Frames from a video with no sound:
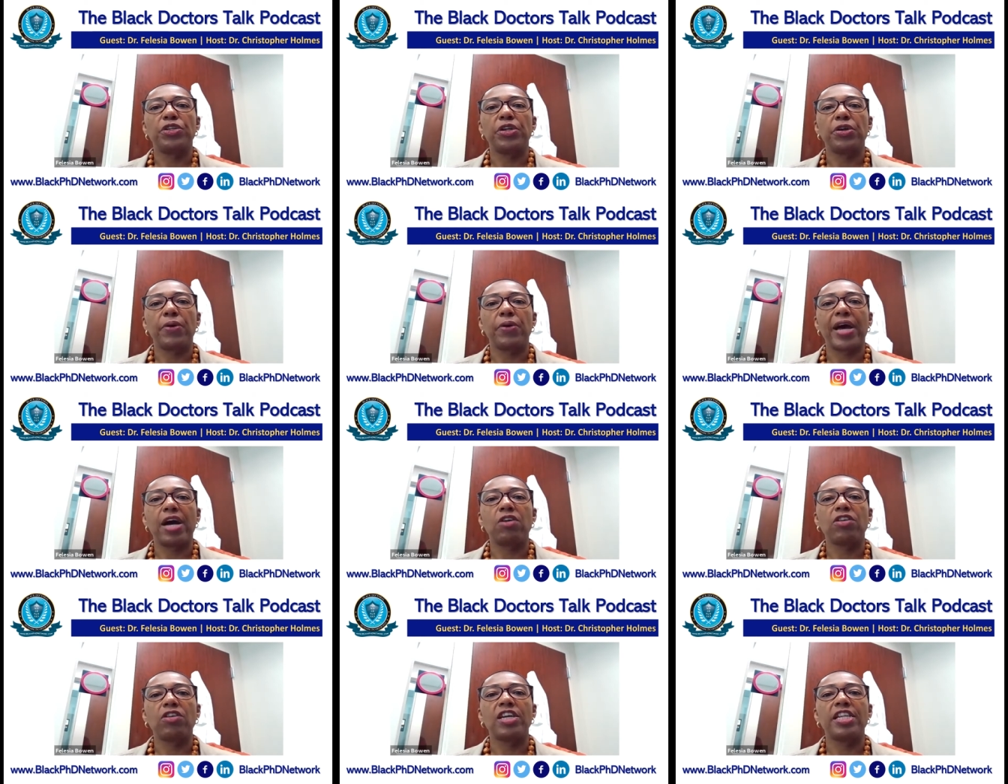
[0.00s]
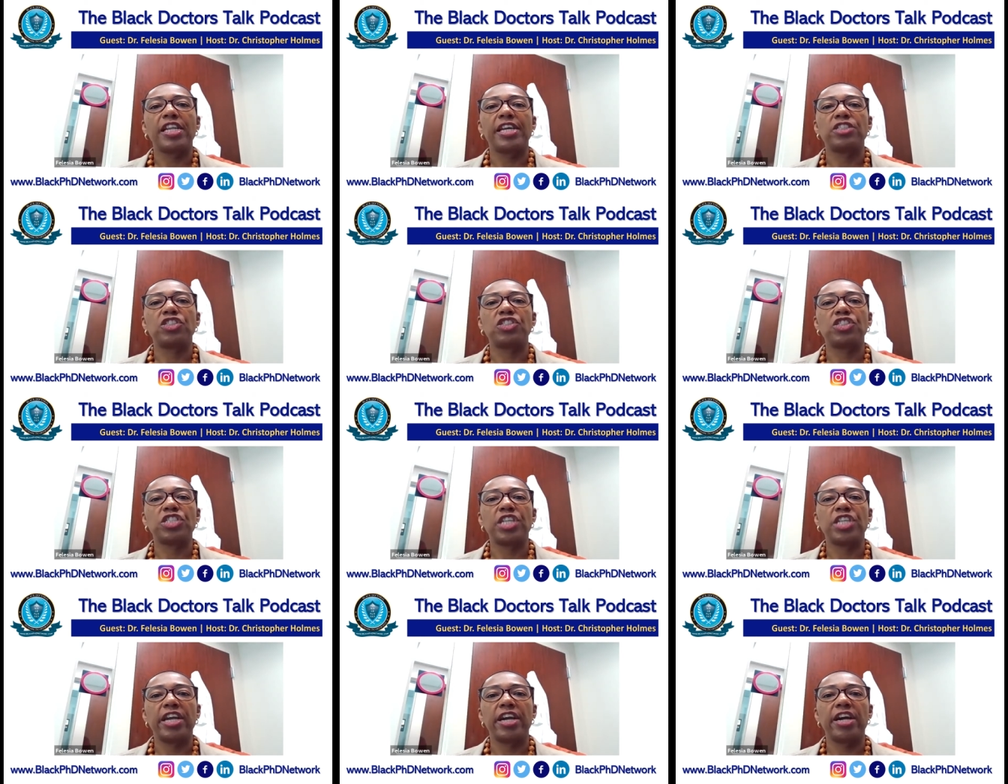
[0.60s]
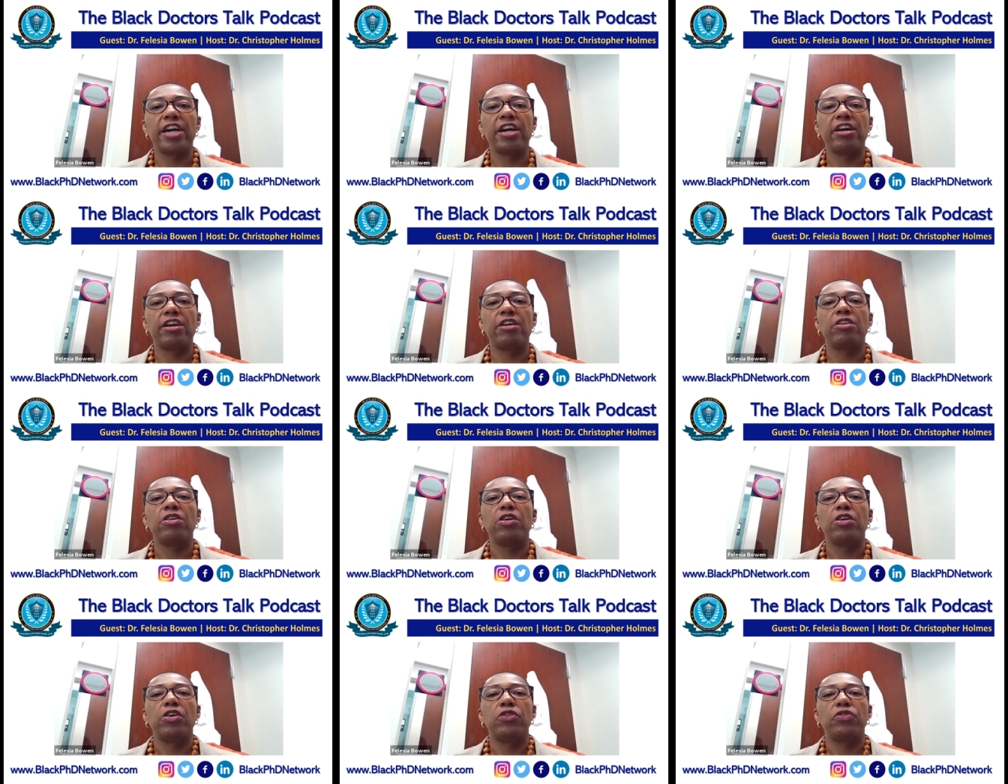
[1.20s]
you know, how can I
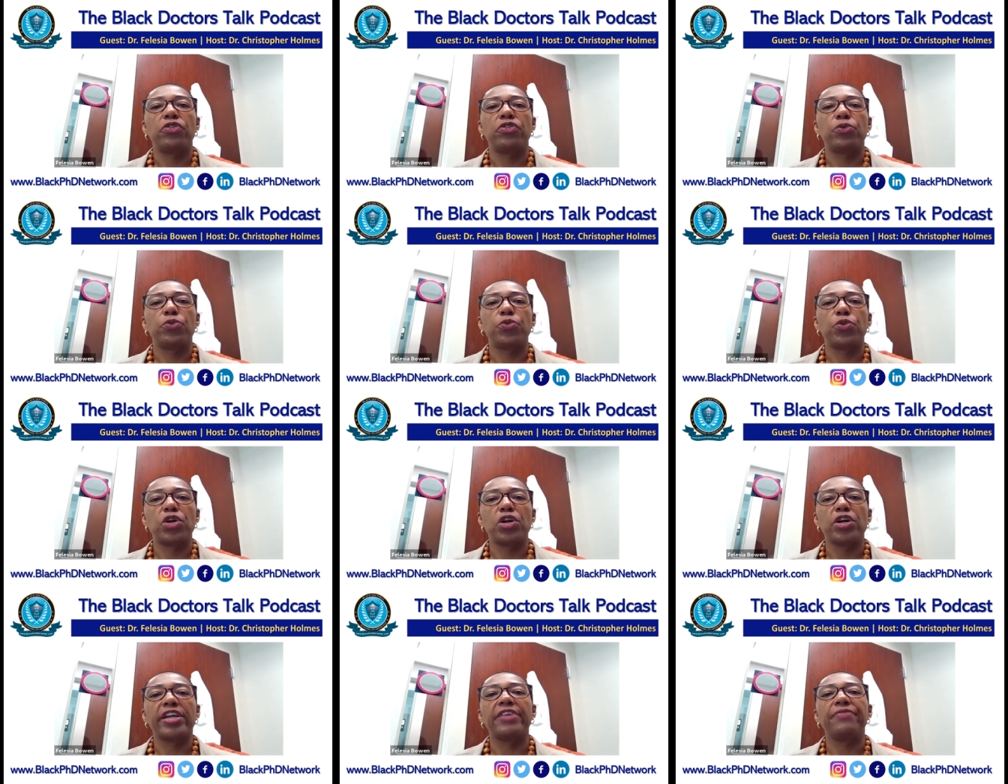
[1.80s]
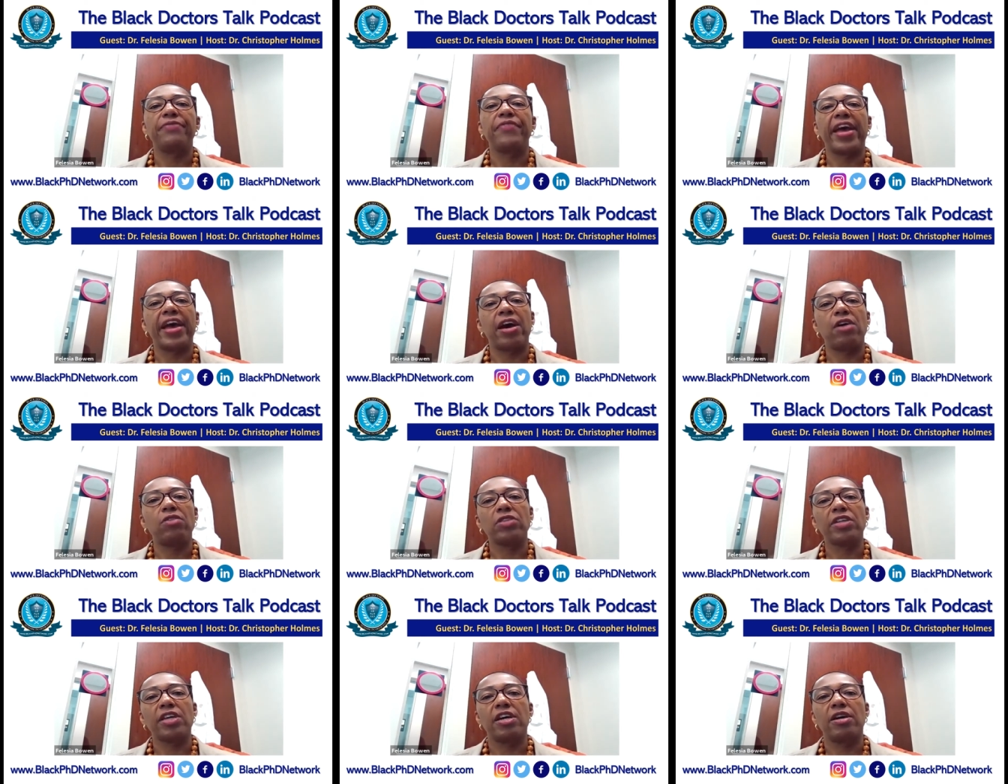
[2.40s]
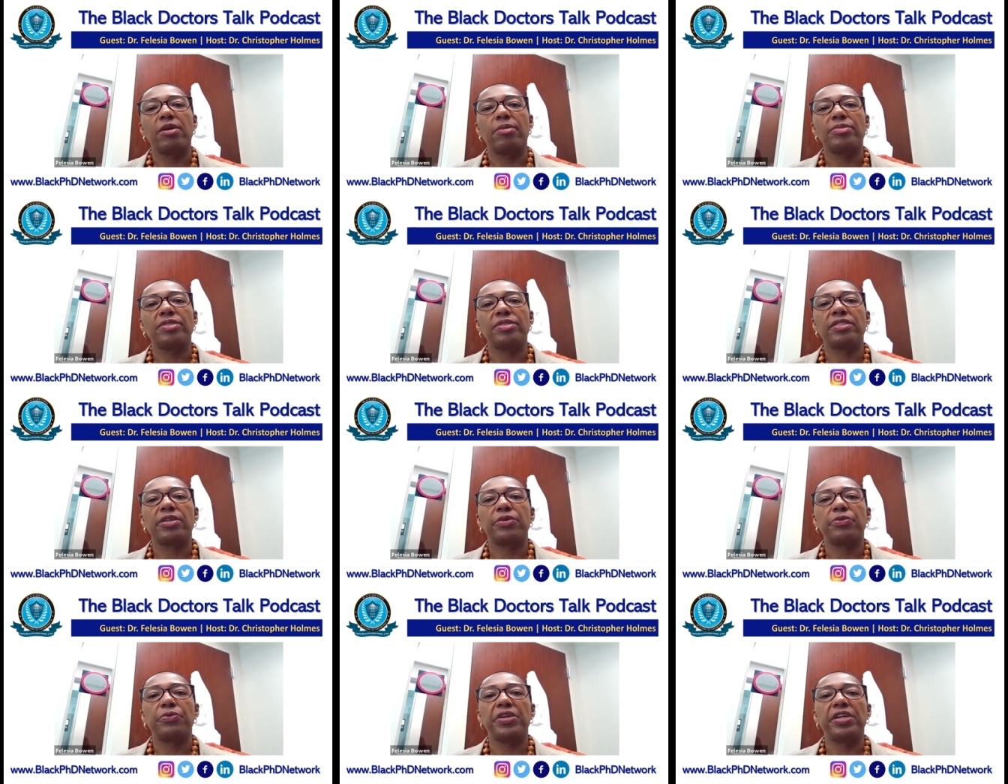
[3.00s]
share the work and the
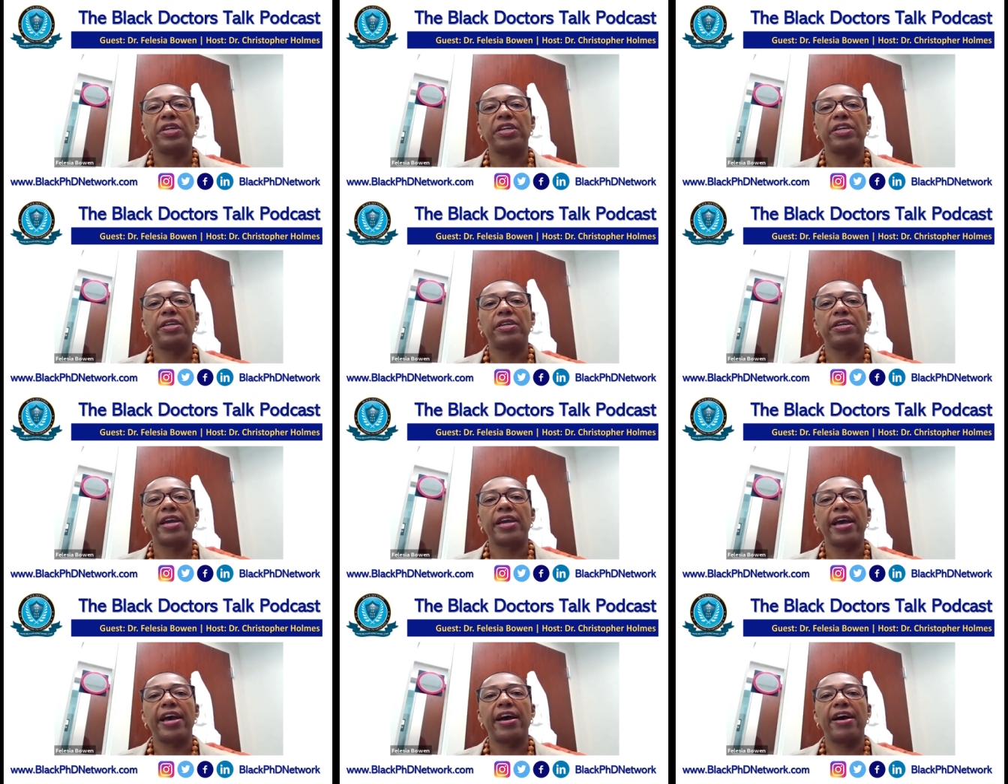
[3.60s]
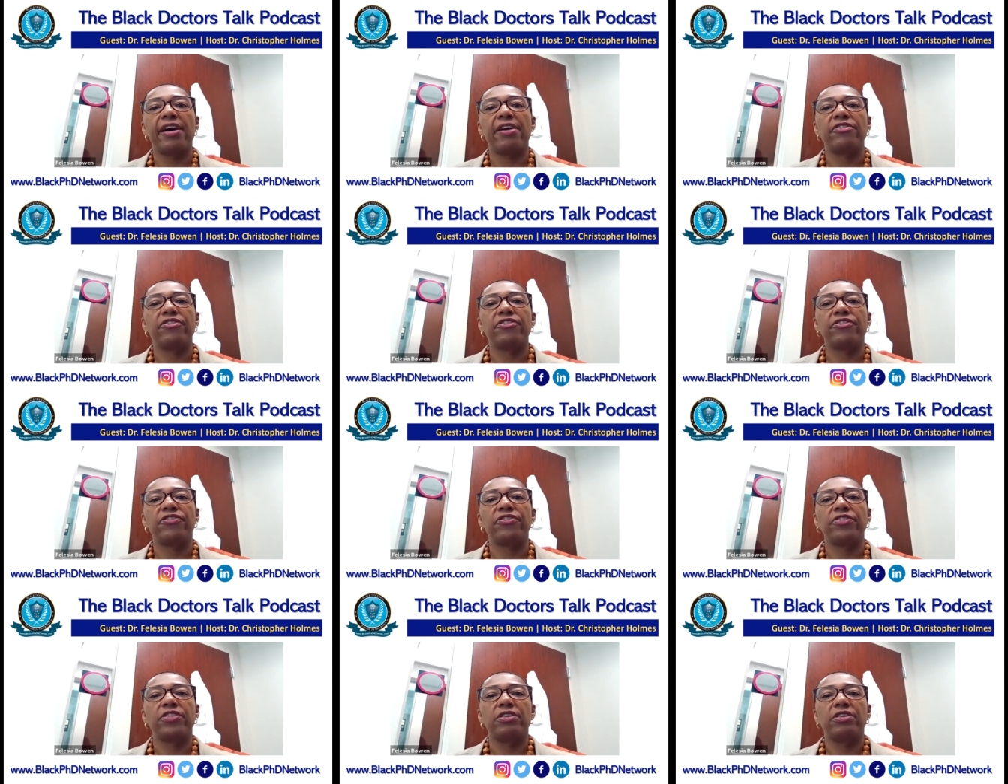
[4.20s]
outcomes that we have,